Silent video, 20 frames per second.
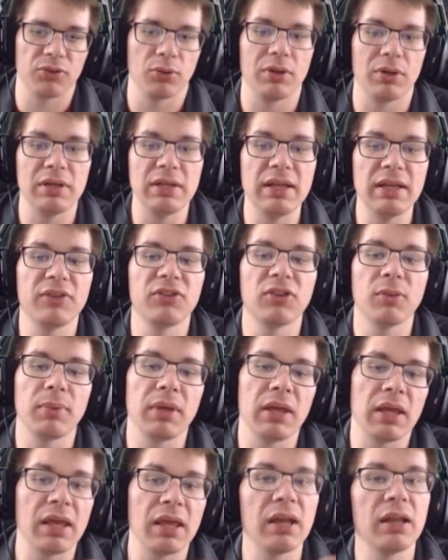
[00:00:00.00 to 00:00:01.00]
So it needs to
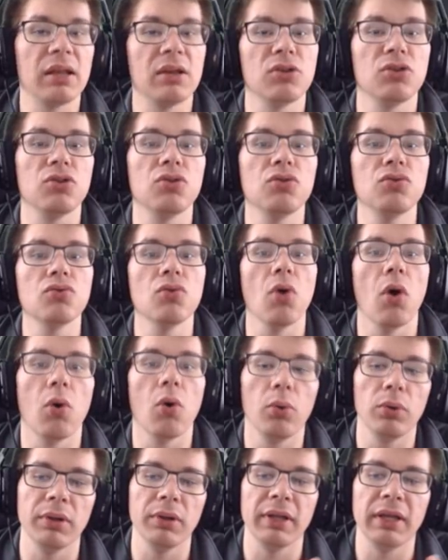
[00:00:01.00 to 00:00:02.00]
be hitting you
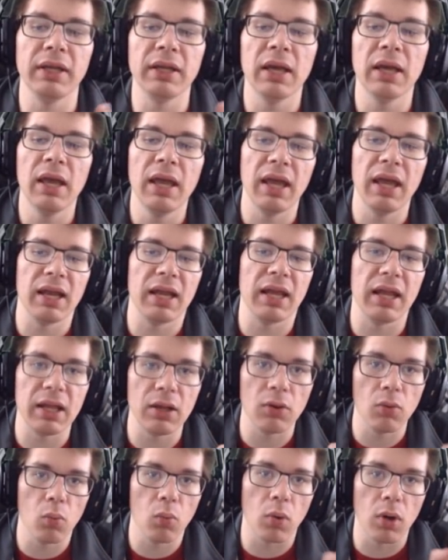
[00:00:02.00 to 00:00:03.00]
only and
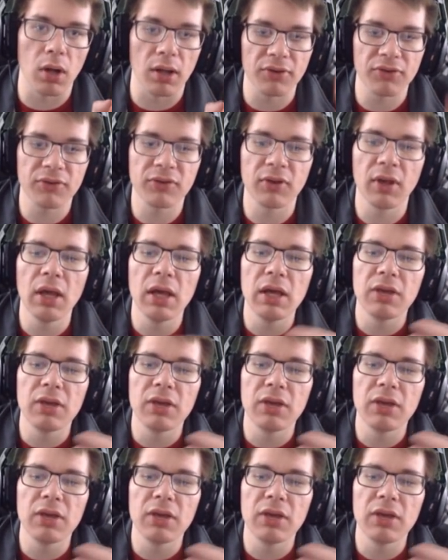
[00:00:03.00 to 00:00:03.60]
hitting once.